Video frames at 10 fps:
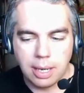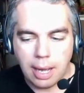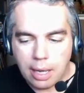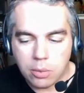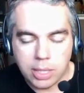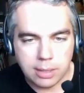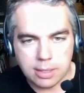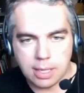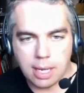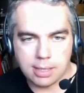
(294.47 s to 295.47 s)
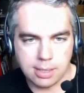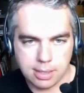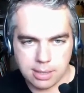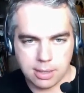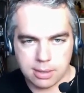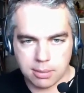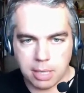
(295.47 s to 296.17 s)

how do we get the tags in the system?